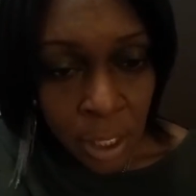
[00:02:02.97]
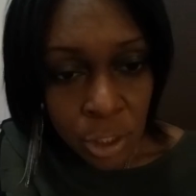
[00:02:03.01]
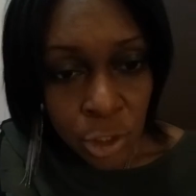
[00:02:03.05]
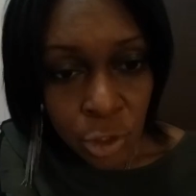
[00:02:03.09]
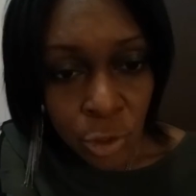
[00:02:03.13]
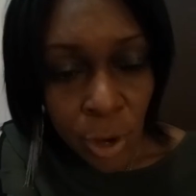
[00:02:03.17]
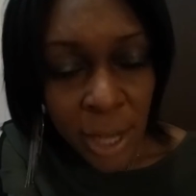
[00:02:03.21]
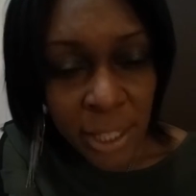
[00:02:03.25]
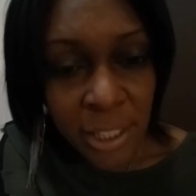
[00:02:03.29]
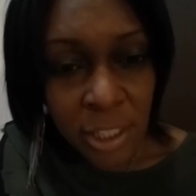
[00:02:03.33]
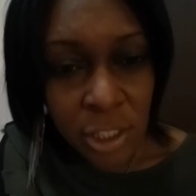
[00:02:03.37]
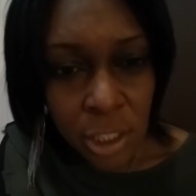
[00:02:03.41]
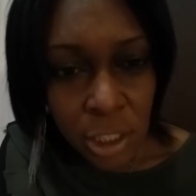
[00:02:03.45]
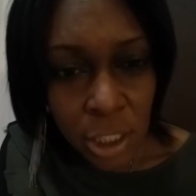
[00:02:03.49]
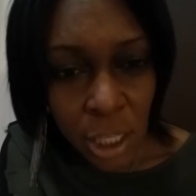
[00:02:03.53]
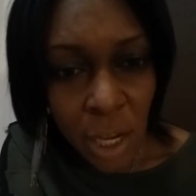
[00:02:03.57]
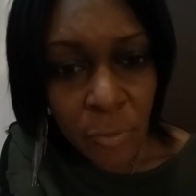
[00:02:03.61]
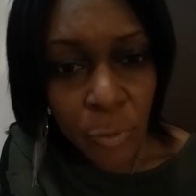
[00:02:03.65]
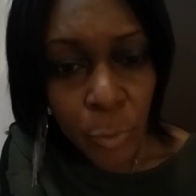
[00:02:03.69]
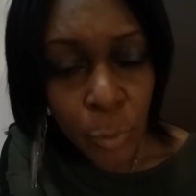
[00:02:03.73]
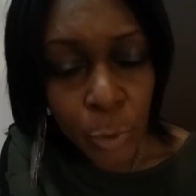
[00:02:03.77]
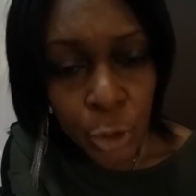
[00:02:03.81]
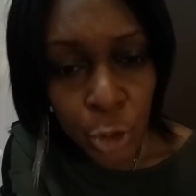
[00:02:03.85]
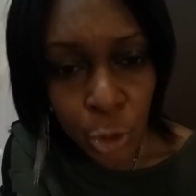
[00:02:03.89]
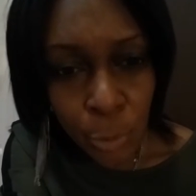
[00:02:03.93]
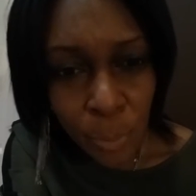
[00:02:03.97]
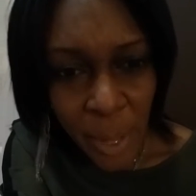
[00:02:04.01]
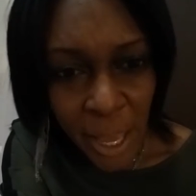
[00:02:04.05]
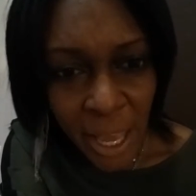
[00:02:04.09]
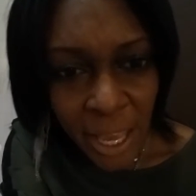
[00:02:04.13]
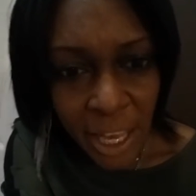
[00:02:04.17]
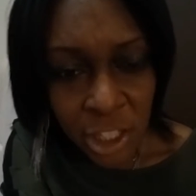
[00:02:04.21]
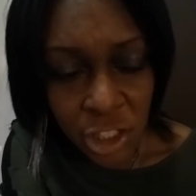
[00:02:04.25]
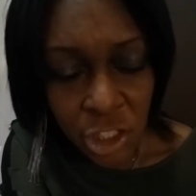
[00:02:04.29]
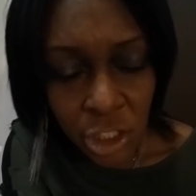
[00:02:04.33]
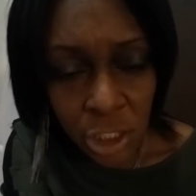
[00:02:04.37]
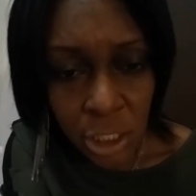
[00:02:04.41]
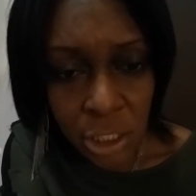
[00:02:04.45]
Try to discover what your
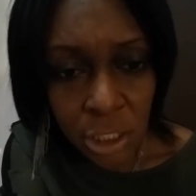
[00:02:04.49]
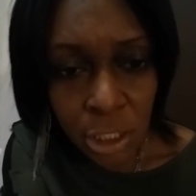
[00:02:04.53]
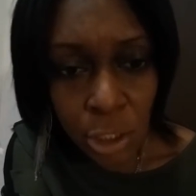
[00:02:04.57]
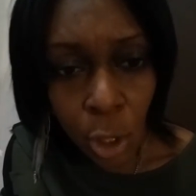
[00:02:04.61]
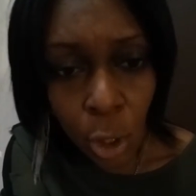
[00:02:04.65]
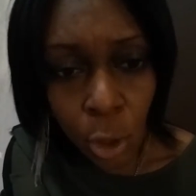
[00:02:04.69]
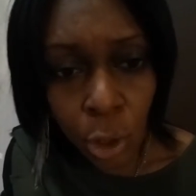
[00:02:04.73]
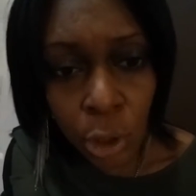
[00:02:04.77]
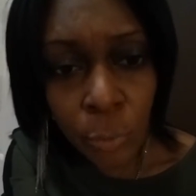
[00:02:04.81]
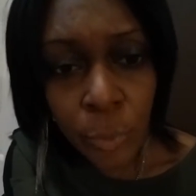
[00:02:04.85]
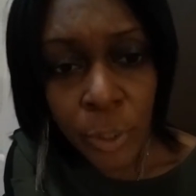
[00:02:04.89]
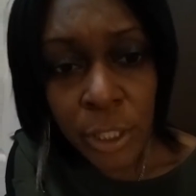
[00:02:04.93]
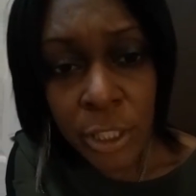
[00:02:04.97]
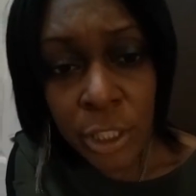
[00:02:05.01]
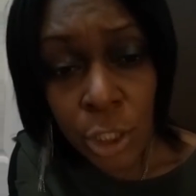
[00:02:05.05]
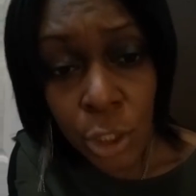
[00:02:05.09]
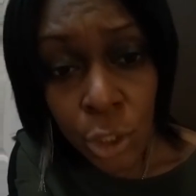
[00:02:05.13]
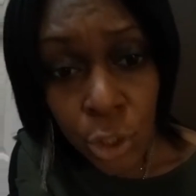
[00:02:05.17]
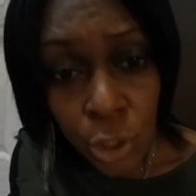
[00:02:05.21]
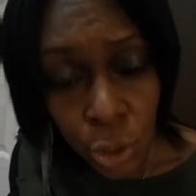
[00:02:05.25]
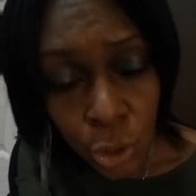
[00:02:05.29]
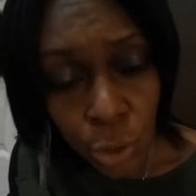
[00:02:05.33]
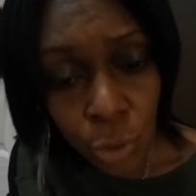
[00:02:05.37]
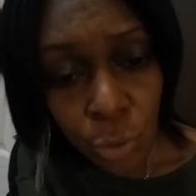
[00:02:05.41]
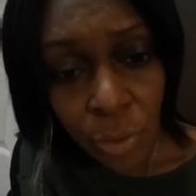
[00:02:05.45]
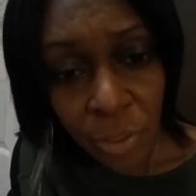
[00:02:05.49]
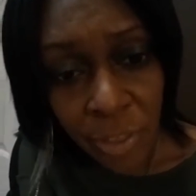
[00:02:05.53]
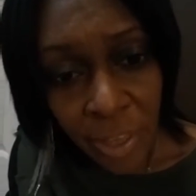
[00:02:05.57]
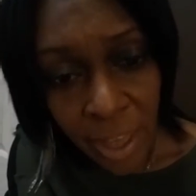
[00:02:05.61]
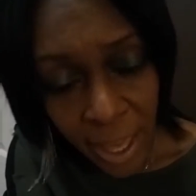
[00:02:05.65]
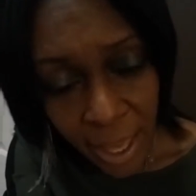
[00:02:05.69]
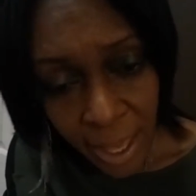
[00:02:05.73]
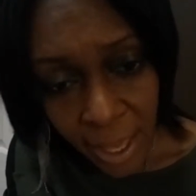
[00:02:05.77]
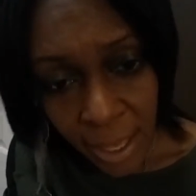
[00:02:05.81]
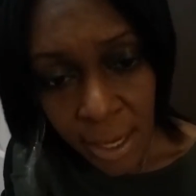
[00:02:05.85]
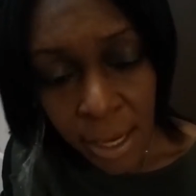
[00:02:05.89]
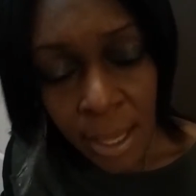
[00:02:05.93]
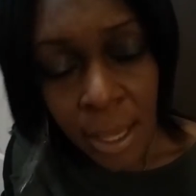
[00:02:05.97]
passion is, and the only way to do
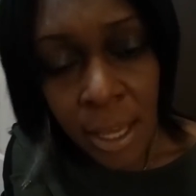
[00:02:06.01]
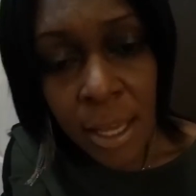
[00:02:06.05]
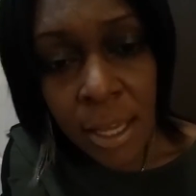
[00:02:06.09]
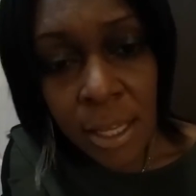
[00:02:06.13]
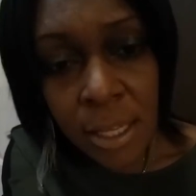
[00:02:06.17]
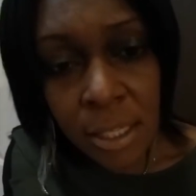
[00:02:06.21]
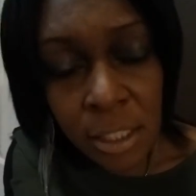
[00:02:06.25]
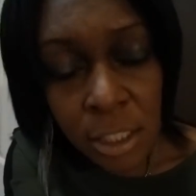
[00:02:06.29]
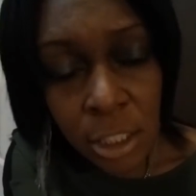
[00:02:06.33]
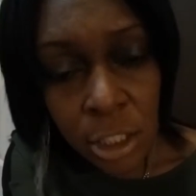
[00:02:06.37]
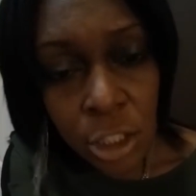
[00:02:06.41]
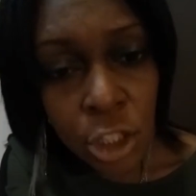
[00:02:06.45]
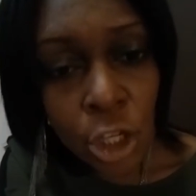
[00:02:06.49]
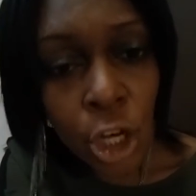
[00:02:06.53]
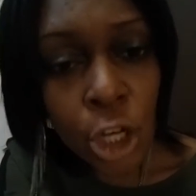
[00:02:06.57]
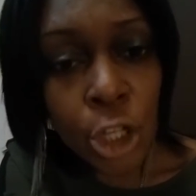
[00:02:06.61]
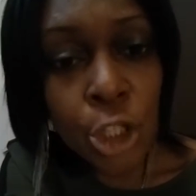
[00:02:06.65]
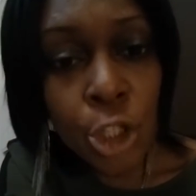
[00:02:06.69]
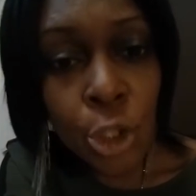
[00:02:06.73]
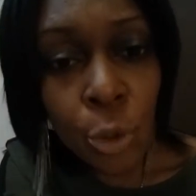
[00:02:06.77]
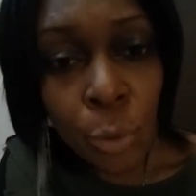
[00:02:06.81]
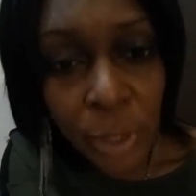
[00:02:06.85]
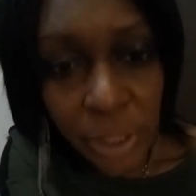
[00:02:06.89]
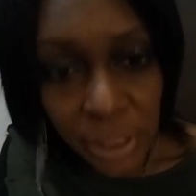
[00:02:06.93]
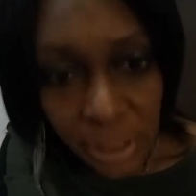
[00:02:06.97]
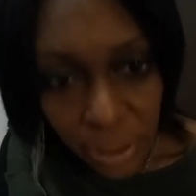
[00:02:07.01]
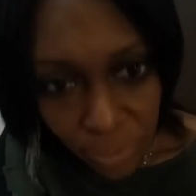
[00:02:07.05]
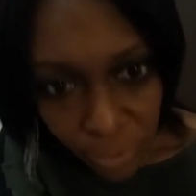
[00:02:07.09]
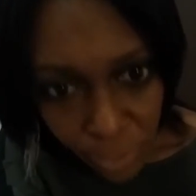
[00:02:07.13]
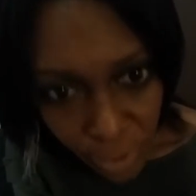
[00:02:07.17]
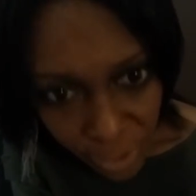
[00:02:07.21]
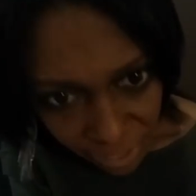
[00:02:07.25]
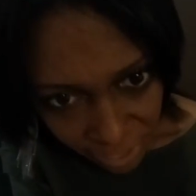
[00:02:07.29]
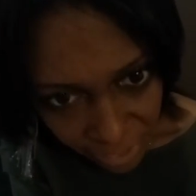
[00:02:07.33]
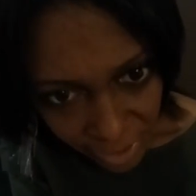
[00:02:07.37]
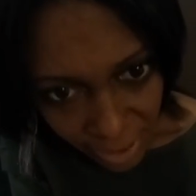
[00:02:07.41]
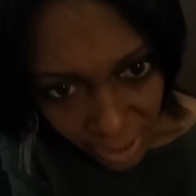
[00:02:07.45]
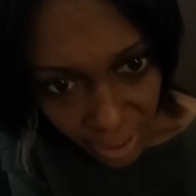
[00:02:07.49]
that is to start doing
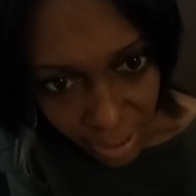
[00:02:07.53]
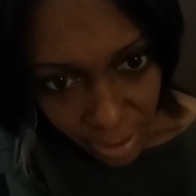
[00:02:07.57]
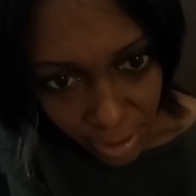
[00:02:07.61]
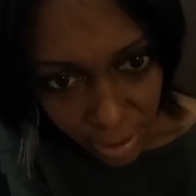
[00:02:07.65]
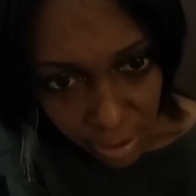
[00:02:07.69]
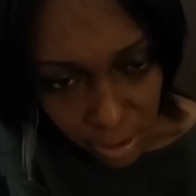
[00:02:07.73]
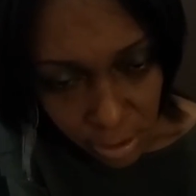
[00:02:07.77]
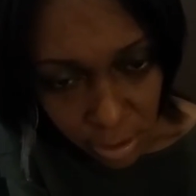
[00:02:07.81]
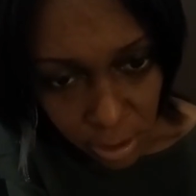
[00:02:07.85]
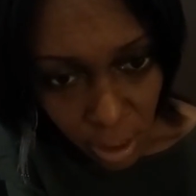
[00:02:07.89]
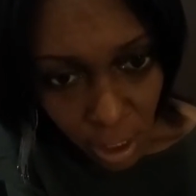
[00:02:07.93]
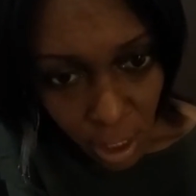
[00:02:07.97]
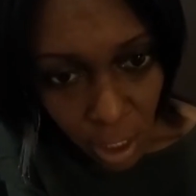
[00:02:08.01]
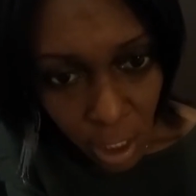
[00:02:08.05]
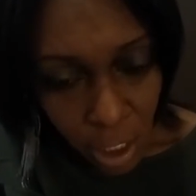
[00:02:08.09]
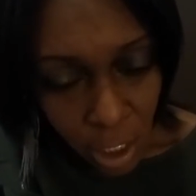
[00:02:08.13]
different things.